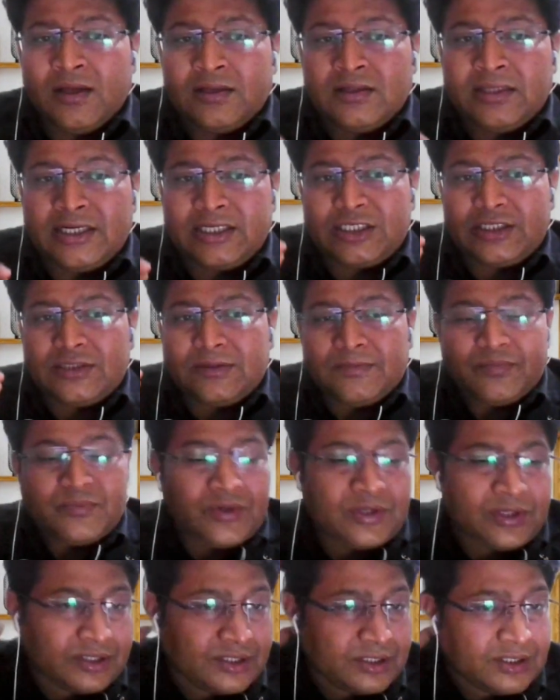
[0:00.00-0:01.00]
That
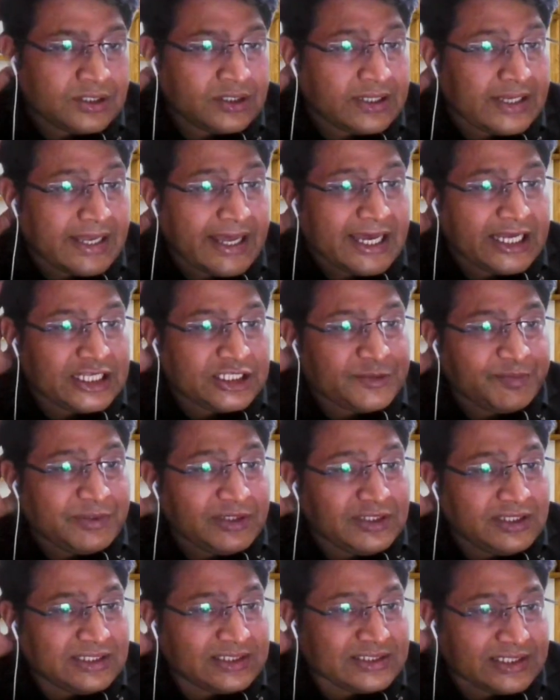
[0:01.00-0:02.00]
as per
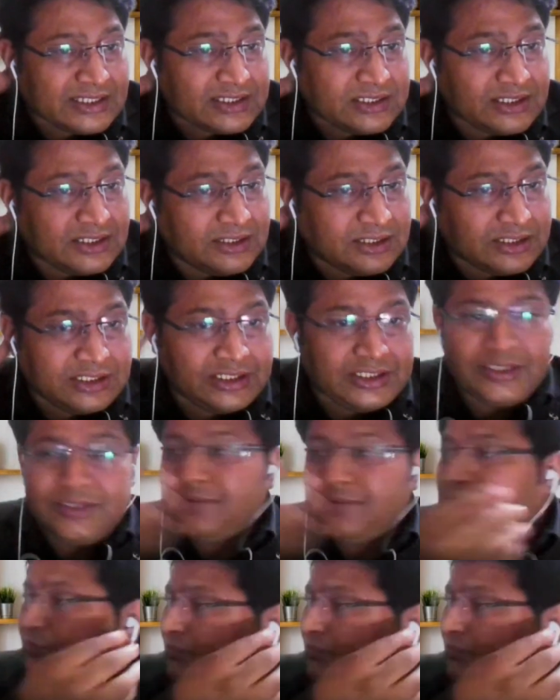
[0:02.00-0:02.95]
the section 3,